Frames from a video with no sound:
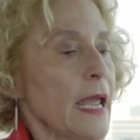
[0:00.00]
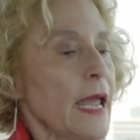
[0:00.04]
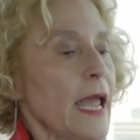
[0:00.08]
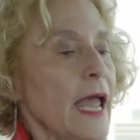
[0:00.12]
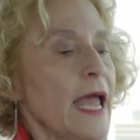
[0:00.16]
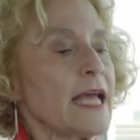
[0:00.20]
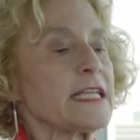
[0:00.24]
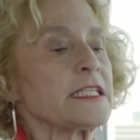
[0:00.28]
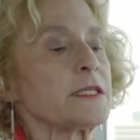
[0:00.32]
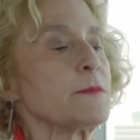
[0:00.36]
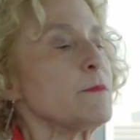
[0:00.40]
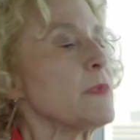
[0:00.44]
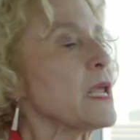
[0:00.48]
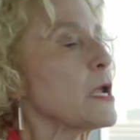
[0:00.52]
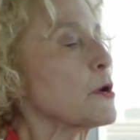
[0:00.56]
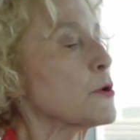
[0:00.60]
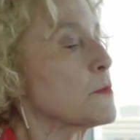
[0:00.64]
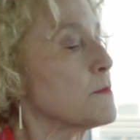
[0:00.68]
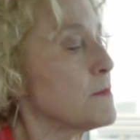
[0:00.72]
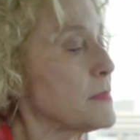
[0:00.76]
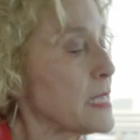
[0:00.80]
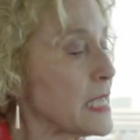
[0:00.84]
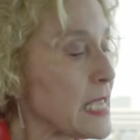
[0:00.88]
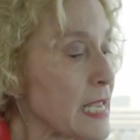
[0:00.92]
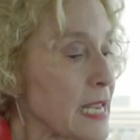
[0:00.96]
as mere
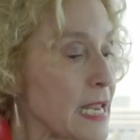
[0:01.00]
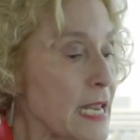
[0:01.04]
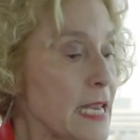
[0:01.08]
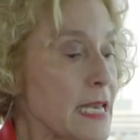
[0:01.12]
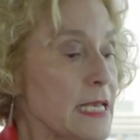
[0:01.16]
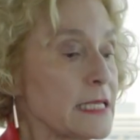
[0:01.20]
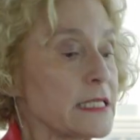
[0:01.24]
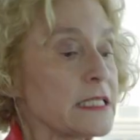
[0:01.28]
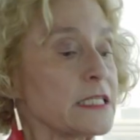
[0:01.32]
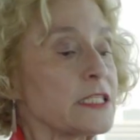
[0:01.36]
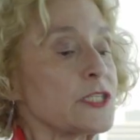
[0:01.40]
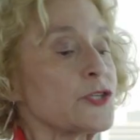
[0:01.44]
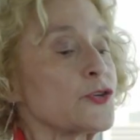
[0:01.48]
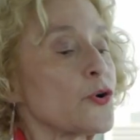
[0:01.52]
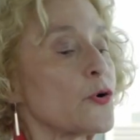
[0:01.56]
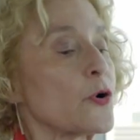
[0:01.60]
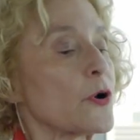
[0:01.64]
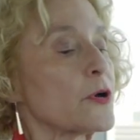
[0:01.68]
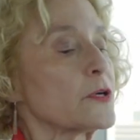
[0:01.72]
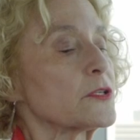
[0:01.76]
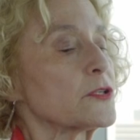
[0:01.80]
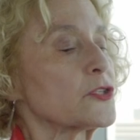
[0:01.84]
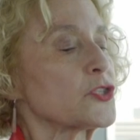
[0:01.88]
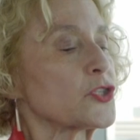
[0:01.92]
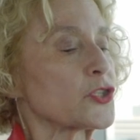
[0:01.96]
means
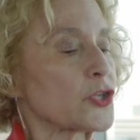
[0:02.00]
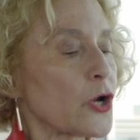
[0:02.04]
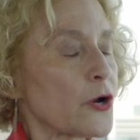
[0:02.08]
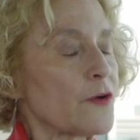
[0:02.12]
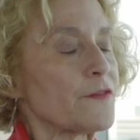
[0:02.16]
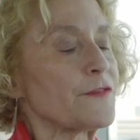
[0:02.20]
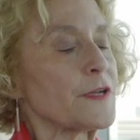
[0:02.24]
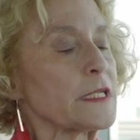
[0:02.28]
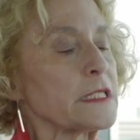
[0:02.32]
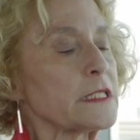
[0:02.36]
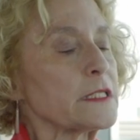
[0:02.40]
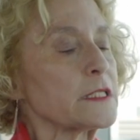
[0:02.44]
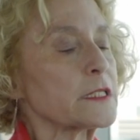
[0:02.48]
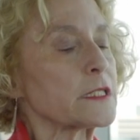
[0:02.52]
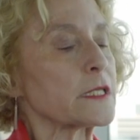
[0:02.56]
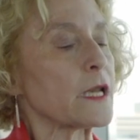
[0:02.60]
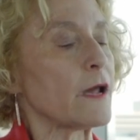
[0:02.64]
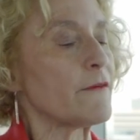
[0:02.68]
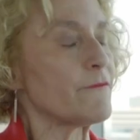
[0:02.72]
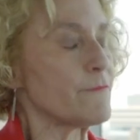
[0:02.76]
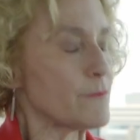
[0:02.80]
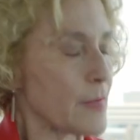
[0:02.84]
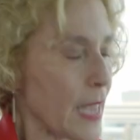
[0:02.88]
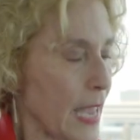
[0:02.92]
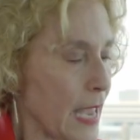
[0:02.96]
or servants
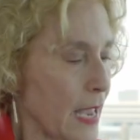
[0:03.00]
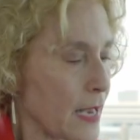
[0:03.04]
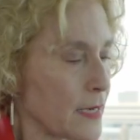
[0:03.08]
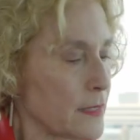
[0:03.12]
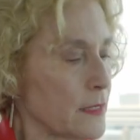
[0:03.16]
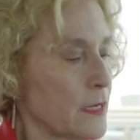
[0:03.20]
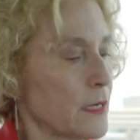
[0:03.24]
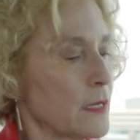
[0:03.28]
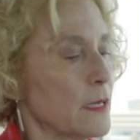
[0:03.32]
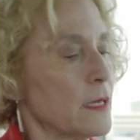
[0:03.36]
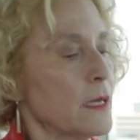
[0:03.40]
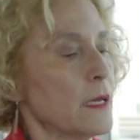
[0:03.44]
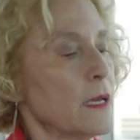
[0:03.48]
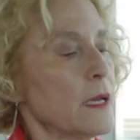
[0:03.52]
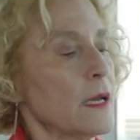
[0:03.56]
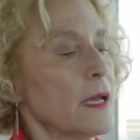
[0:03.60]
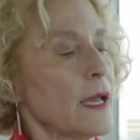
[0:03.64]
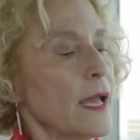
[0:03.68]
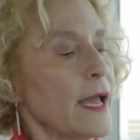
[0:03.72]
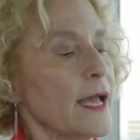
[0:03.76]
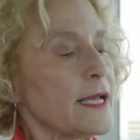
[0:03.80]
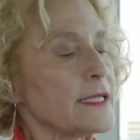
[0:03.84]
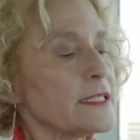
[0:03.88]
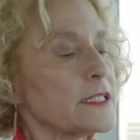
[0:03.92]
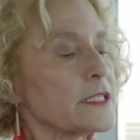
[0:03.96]
of men,
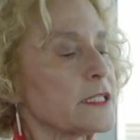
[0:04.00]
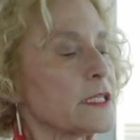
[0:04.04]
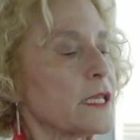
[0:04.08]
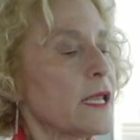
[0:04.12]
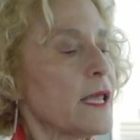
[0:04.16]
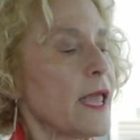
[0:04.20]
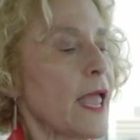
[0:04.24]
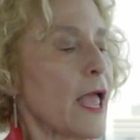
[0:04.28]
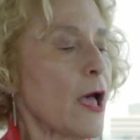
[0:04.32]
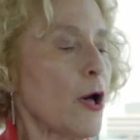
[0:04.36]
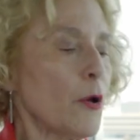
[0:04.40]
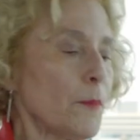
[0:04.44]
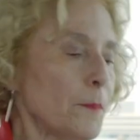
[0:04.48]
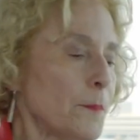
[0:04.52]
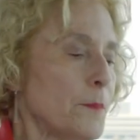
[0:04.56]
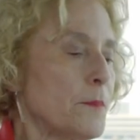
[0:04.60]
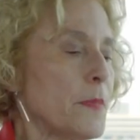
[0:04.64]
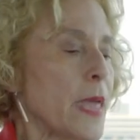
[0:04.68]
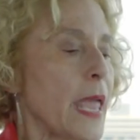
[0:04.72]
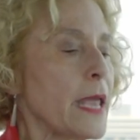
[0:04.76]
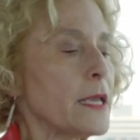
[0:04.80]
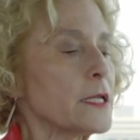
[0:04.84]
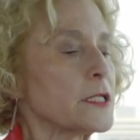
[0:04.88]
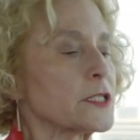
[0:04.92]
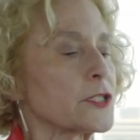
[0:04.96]
as
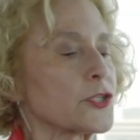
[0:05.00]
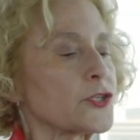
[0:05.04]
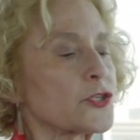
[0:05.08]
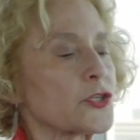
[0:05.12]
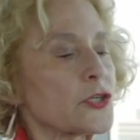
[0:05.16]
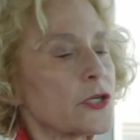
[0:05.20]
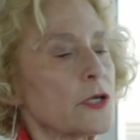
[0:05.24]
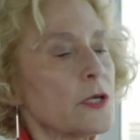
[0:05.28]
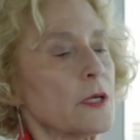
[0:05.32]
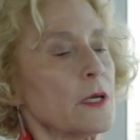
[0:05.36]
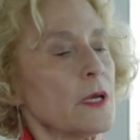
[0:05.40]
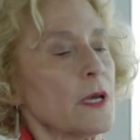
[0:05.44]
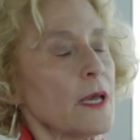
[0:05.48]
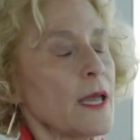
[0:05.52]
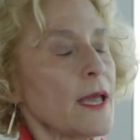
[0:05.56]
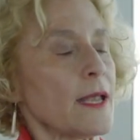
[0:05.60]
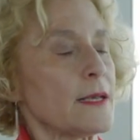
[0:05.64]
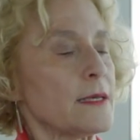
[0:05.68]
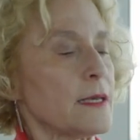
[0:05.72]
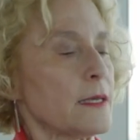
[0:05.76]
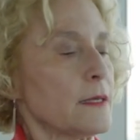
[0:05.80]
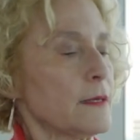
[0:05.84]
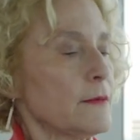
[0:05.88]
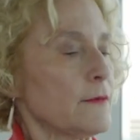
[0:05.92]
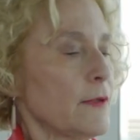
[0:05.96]
helpmates
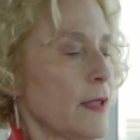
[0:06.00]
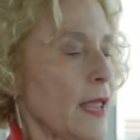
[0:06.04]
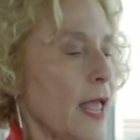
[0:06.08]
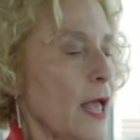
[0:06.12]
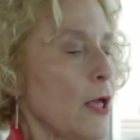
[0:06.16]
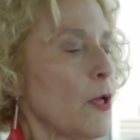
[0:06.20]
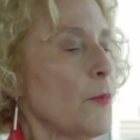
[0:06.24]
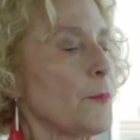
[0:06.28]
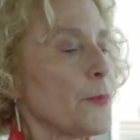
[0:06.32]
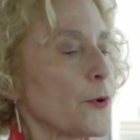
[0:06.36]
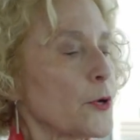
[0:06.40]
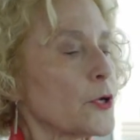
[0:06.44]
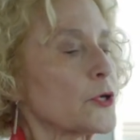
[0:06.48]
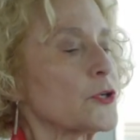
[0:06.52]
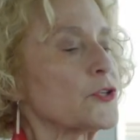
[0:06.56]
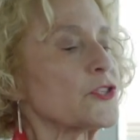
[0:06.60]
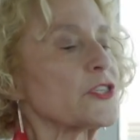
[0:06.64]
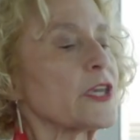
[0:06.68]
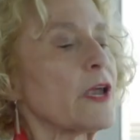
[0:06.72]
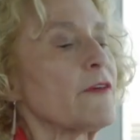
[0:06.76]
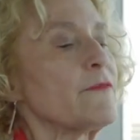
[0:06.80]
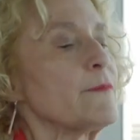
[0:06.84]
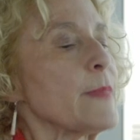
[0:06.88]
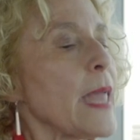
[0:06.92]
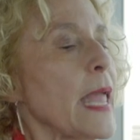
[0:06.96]
and
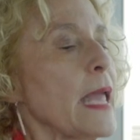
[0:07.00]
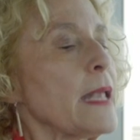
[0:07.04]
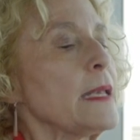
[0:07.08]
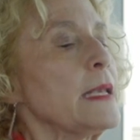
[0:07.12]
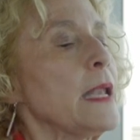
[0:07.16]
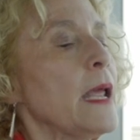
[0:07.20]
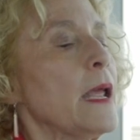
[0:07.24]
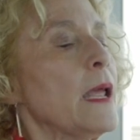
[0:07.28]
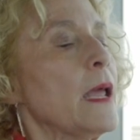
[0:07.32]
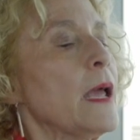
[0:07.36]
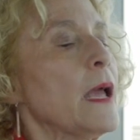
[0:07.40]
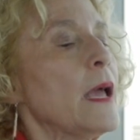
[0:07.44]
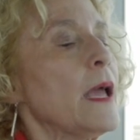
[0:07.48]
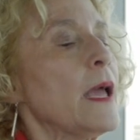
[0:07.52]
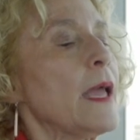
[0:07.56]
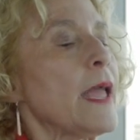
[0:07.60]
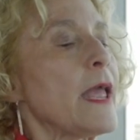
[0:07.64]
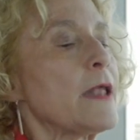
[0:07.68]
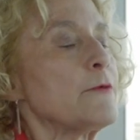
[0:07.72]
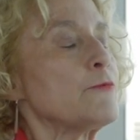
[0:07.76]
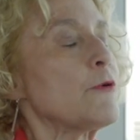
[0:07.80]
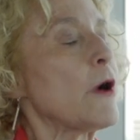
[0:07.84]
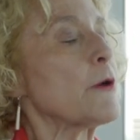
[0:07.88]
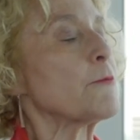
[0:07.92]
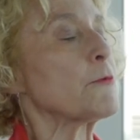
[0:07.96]
helpers of men.
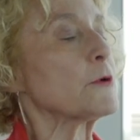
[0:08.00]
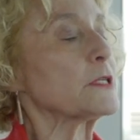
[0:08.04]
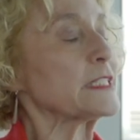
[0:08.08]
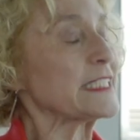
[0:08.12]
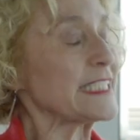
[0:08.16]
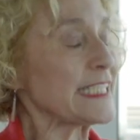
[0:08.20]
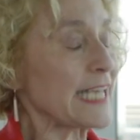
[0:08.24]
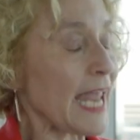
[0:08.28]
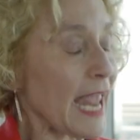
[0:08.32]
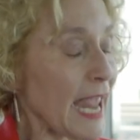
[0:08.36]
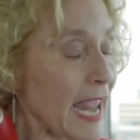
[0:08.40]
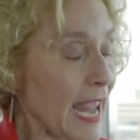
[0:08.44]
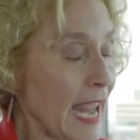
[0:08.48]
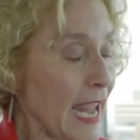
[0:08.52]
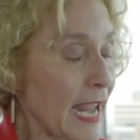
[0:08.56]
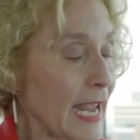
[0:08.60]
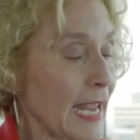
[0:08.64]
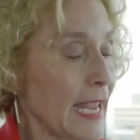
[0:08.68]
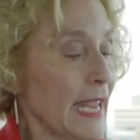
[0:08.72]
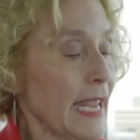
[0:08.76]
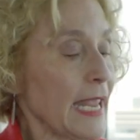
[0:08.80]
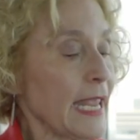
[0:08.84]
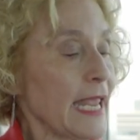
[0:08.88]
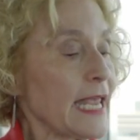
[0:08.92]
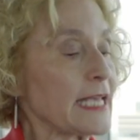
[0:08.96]
And what we're saying
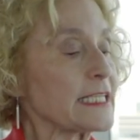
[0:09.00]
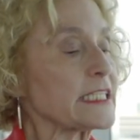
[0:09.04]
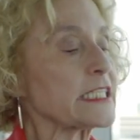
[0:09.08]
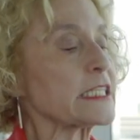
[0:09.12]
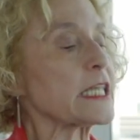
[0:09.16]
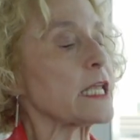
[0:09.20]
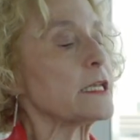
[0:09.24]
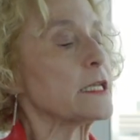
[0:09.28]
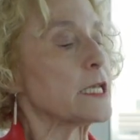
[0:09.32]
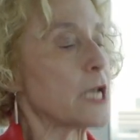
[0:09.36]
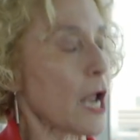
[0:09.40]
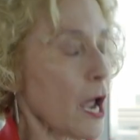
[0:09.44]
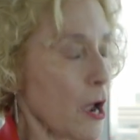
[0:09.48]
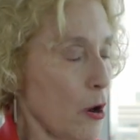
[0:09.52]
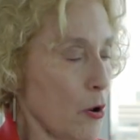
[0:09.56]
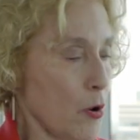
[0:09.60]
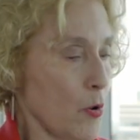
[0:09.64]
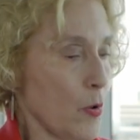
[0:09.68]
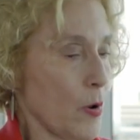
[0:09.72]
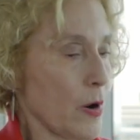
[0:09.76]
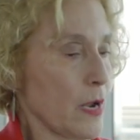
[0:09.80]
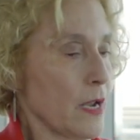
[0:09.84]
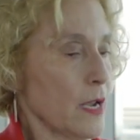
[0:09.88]
is that no,